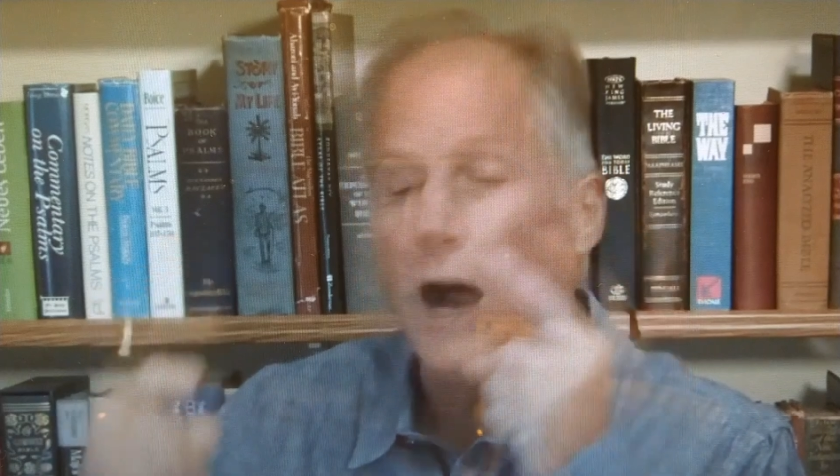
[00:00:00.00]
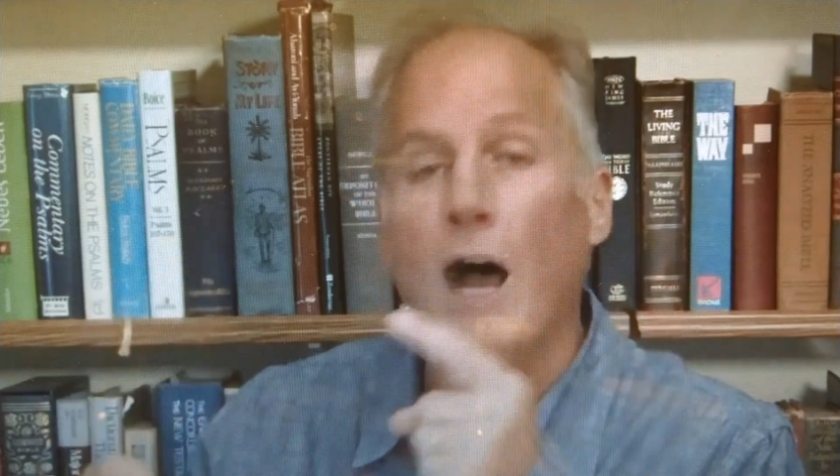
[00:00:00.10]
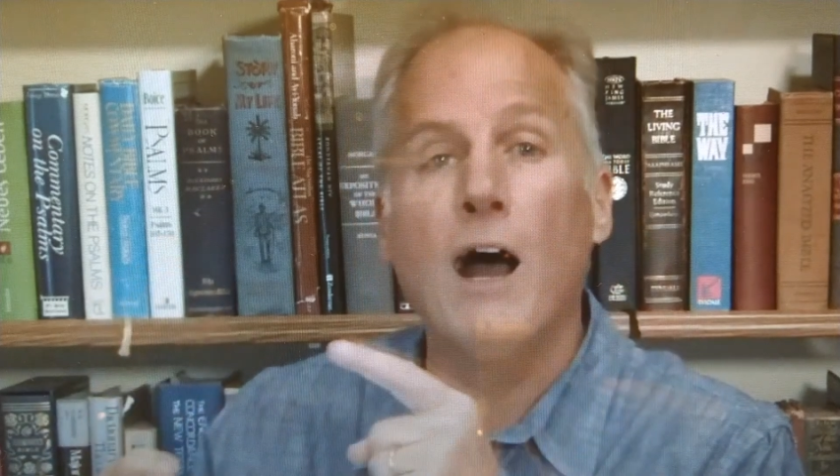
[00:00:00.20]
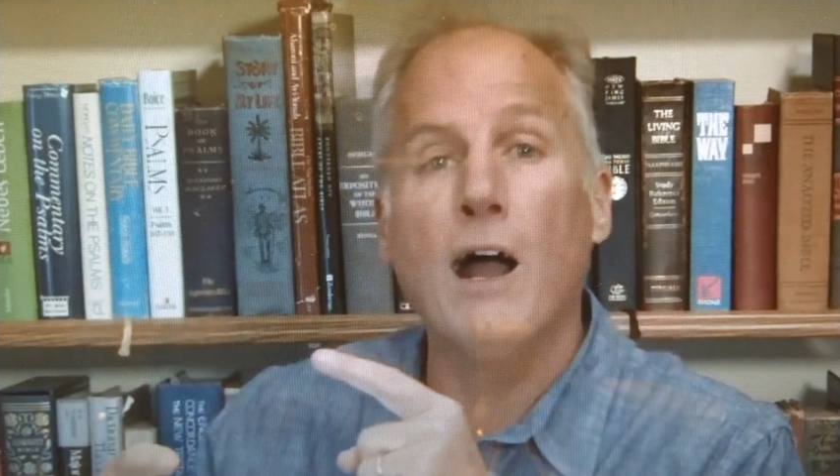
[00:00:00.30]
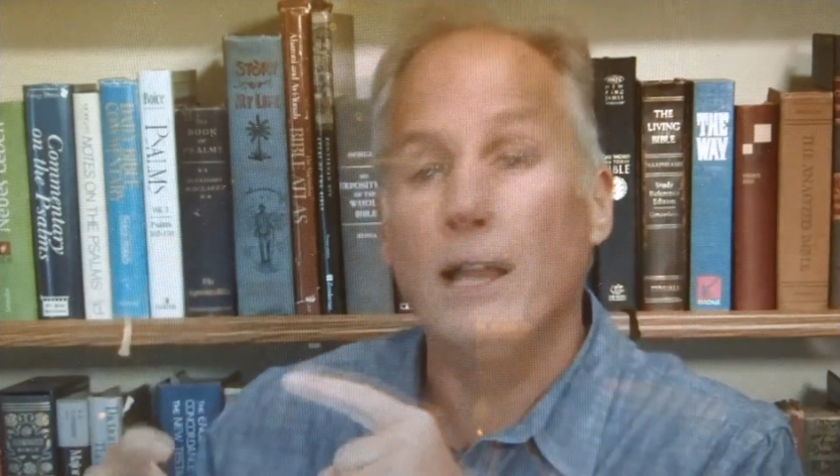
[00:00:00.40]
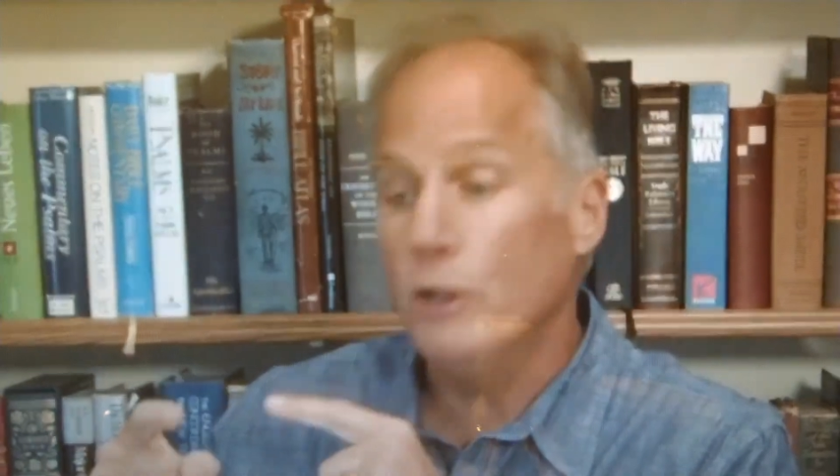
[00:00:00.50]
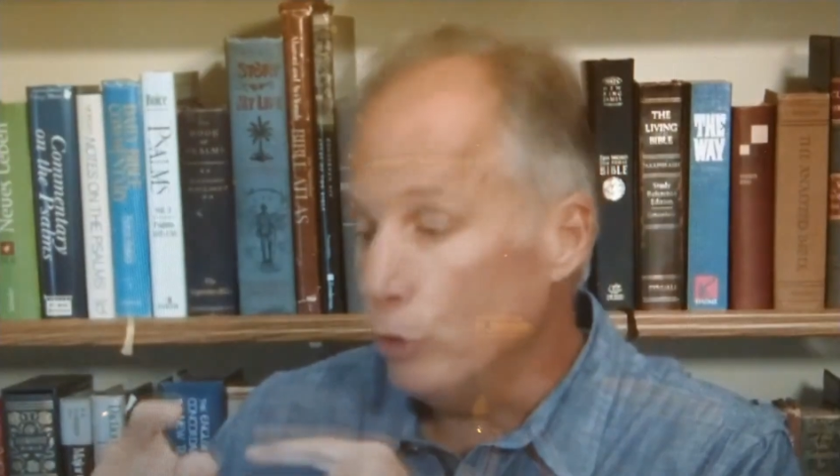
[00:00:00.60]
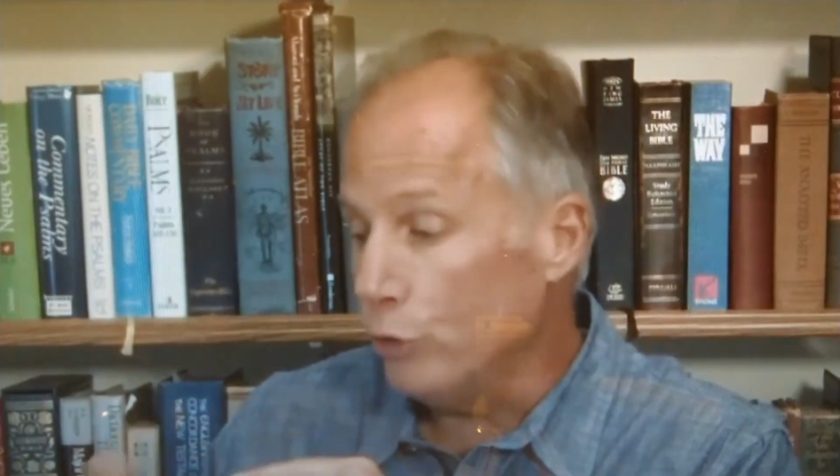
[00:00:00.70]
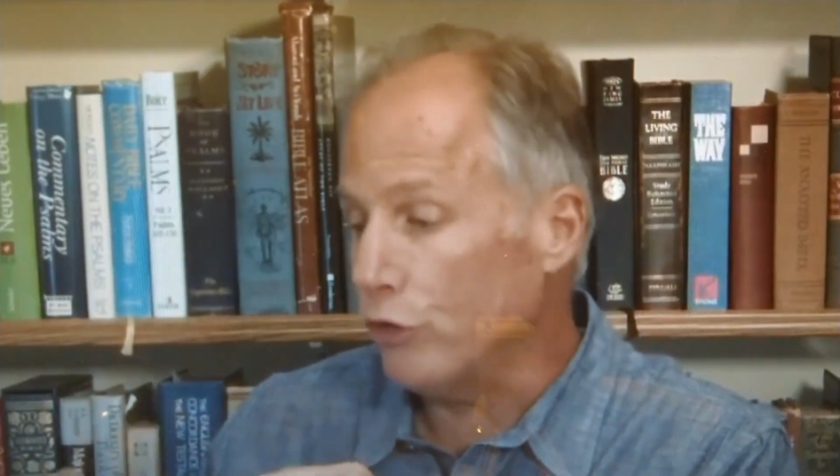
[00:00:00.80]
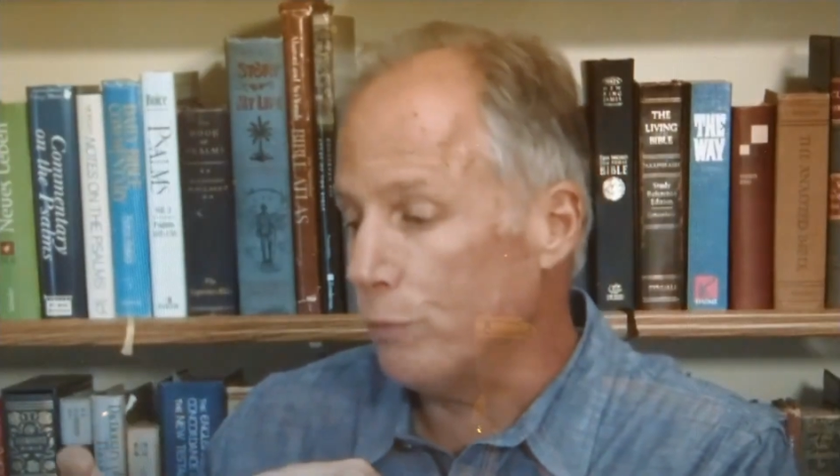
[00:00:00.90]
I
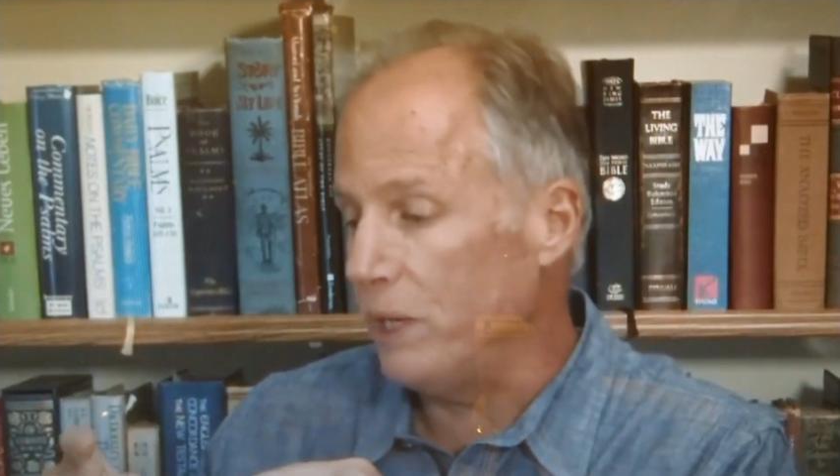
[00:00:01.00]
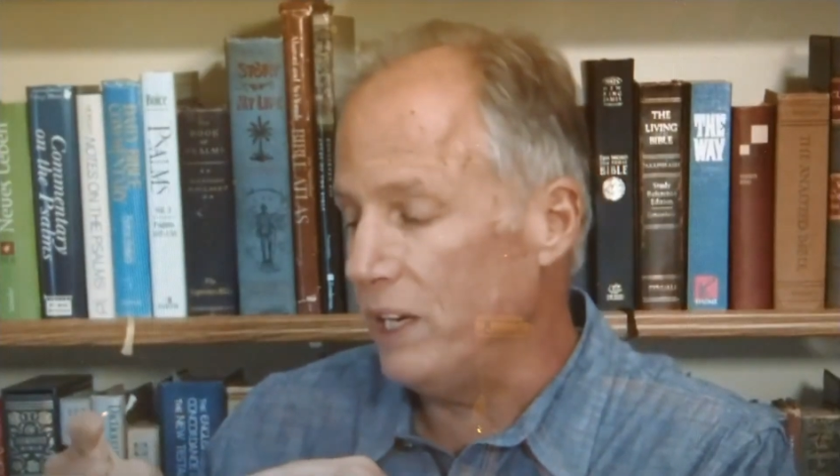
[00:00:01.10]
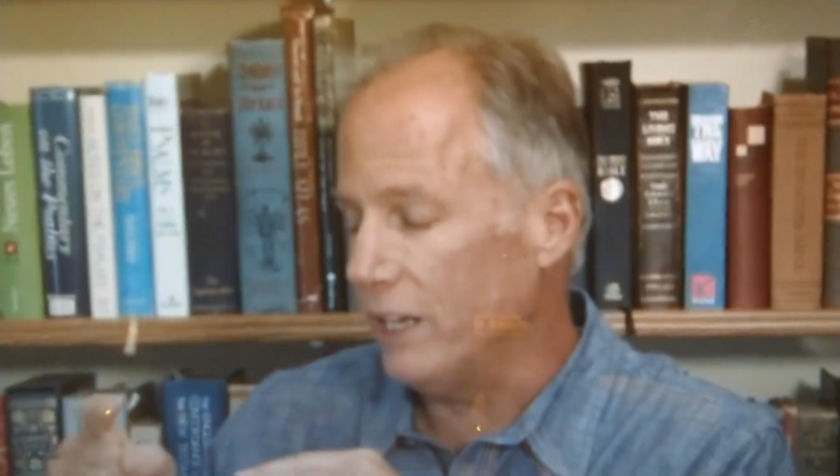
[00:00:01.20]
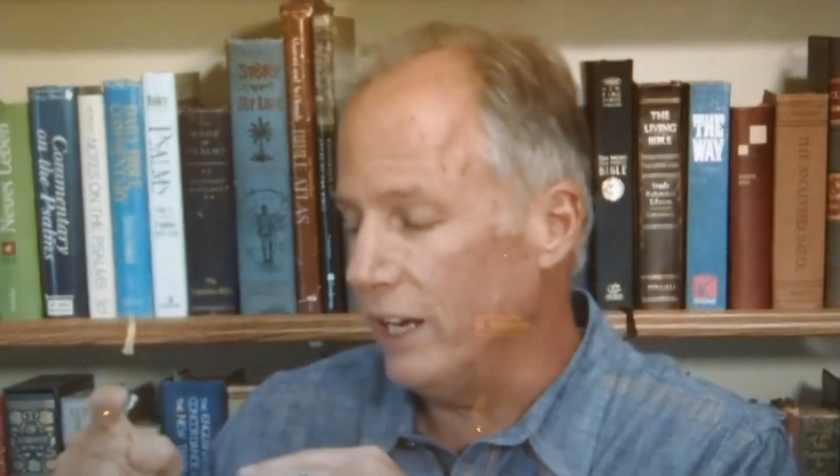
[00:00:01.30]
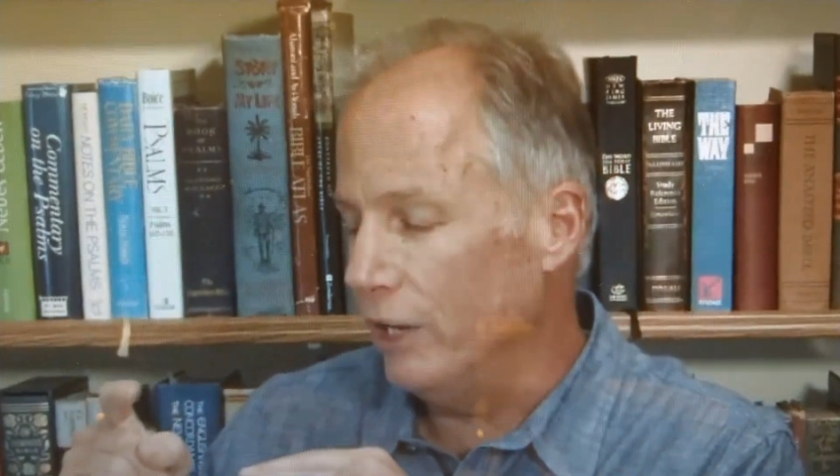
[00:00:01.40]
who speak